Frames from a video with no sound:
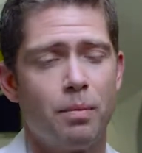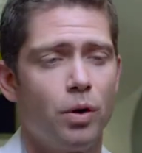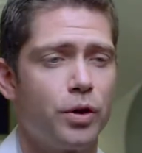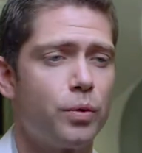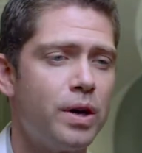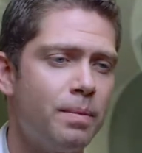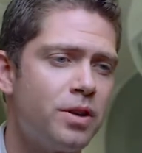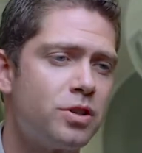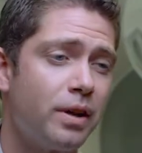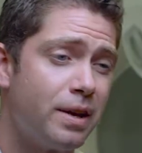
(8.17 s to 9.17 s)
both
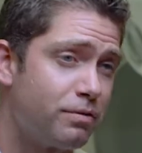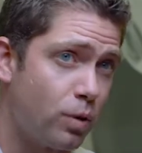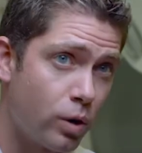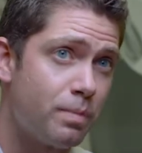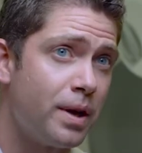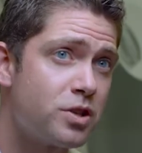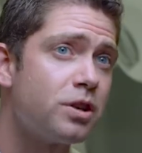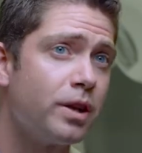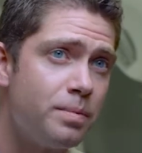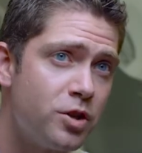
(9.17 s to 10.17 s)
three-dimensional and
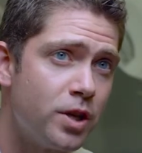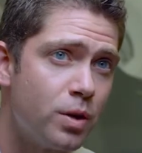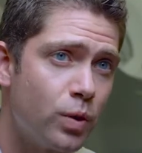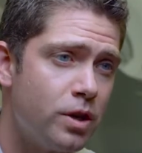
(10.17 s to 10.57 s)
four-dimensional imaging.